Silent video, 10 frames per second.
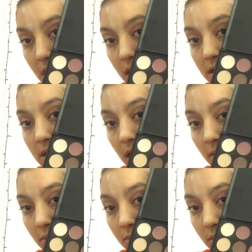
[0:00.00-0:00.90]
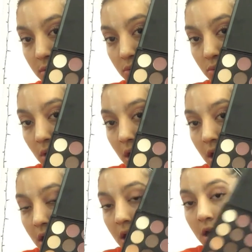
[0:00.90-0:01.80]
Yeah, the second one, 2.
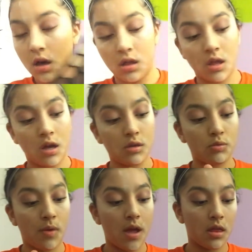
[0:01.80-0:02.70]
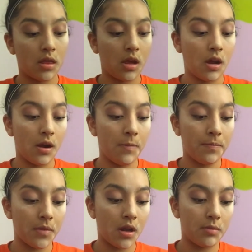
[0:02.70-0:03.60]
That is right there.
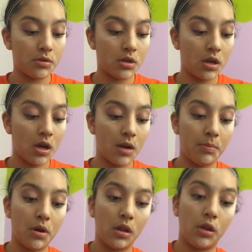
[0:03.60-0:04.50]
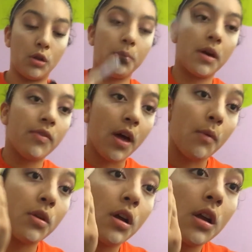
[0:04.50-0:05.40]
And I'm just gonna kind of put a little bit of
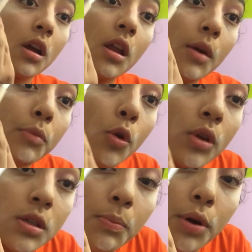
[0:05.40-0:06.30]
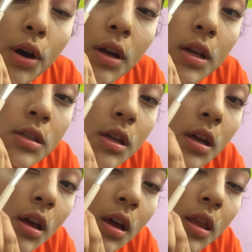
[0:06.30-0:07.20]
that one on it, and I'm going to put it
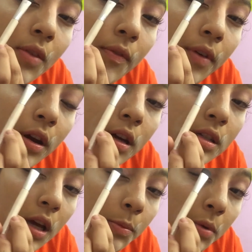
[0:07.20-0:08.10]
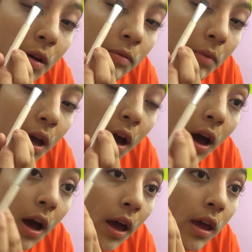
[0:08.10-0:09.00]
in the very tip of my
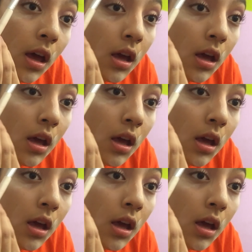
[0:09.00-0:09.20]
eye.